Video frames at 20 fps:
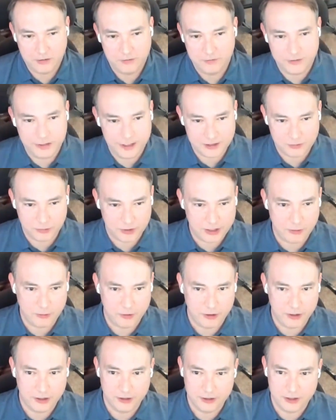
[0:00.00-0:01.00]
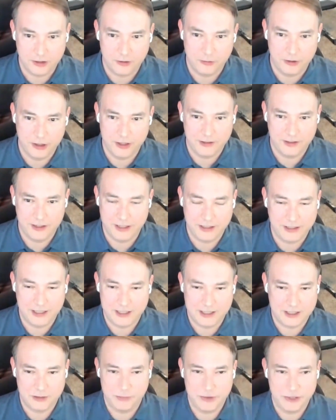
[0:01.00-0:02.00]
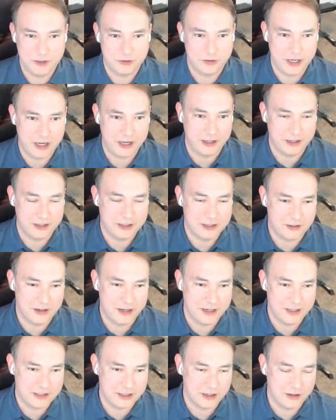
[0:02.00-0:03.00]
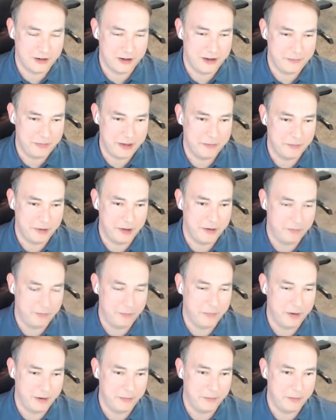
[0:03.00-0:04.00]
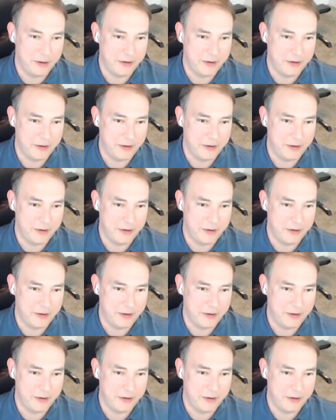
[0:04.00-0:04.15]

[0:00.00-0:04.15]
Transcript: that's what they want or don't want. Like, that's, to me, is ridiculous, right? So I mean, my